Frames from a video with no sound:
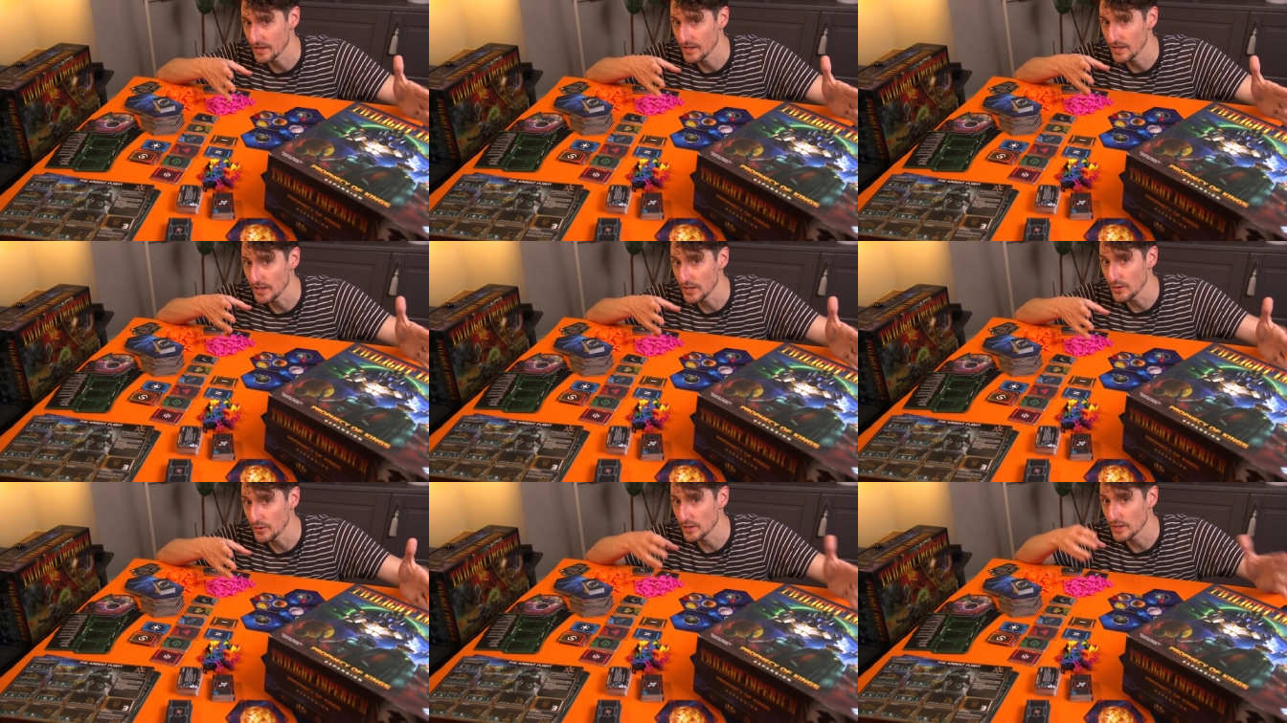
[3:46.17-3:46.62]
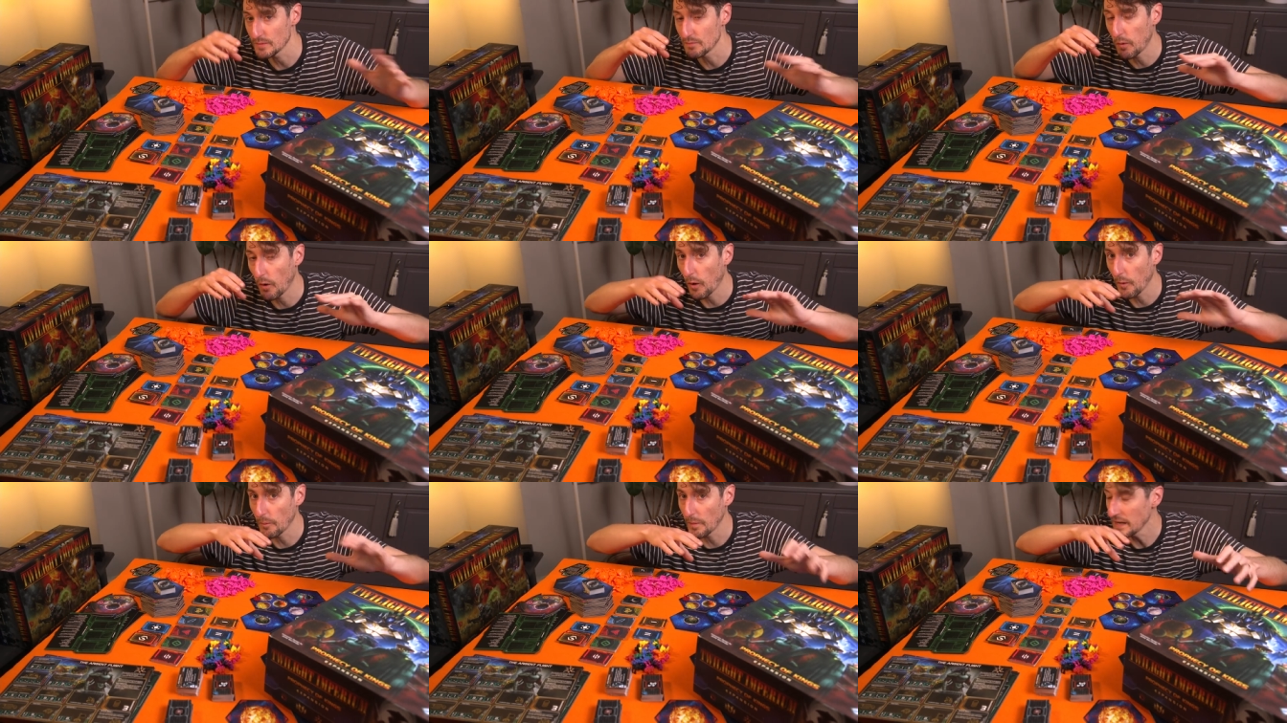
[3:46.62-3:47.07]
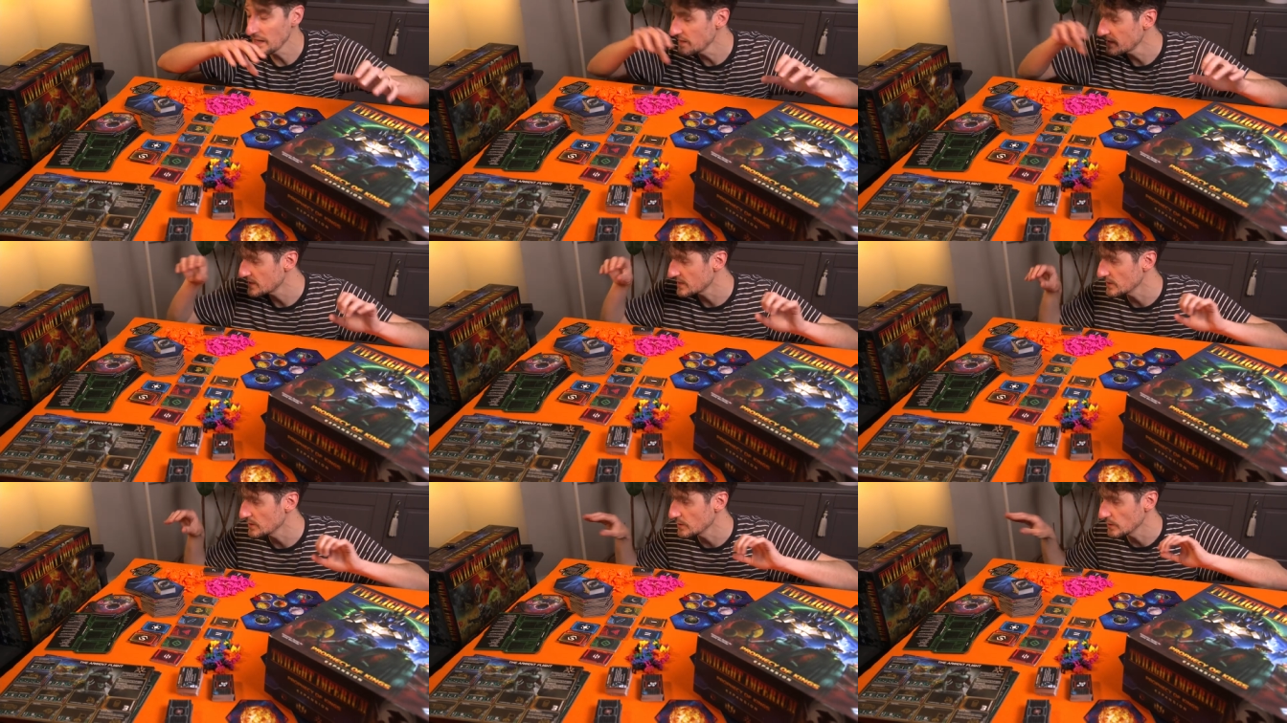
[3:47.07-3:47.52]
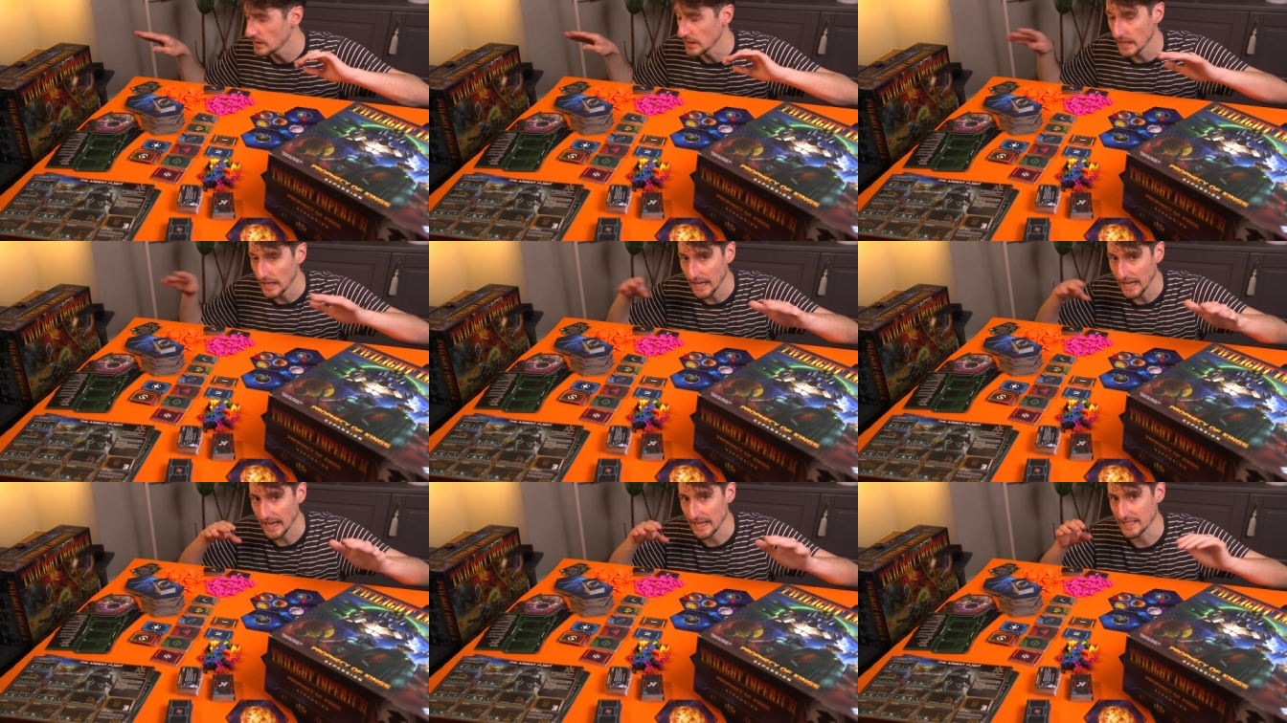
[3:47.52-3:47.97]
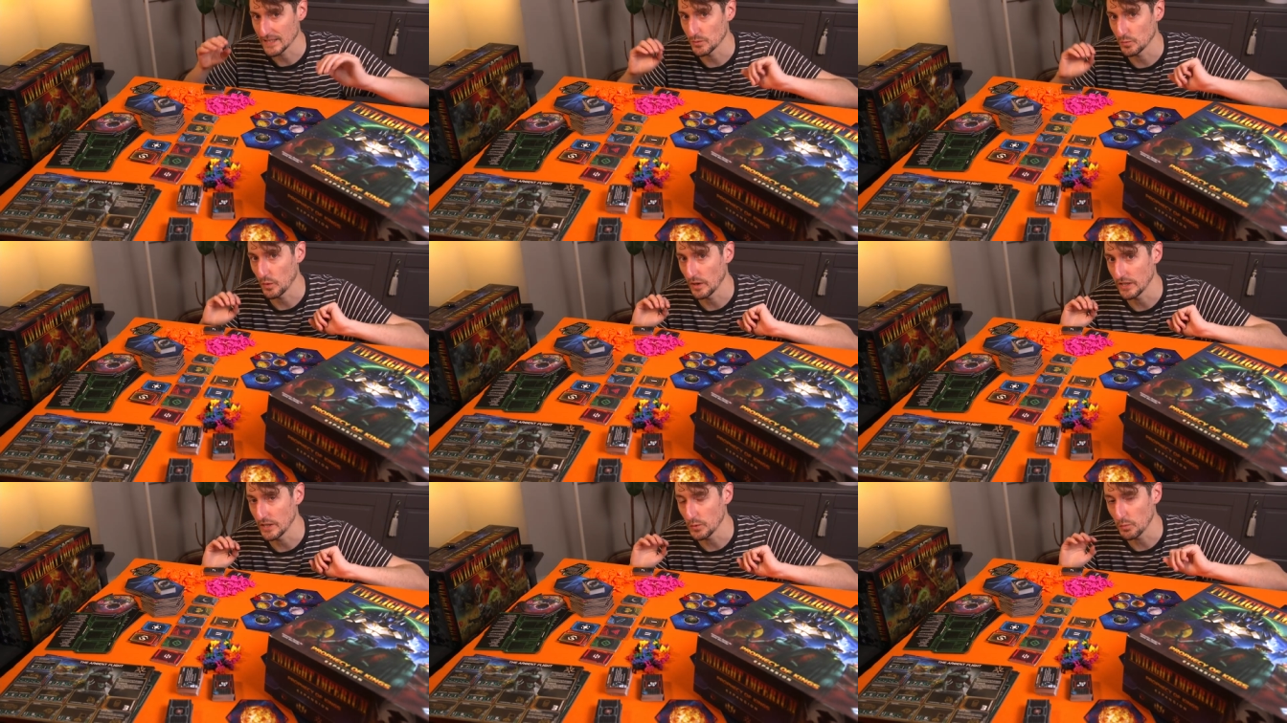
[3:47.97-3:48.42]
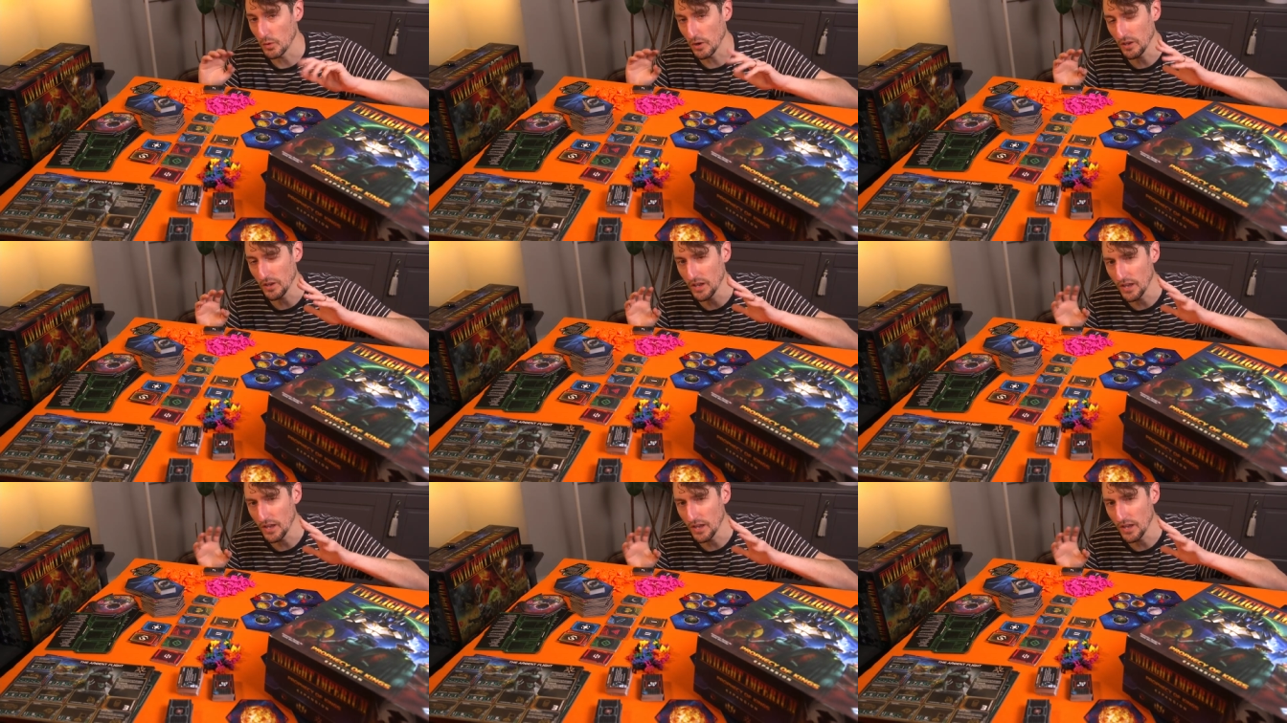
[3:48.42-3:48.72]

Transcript: that you just pop into as and when you want.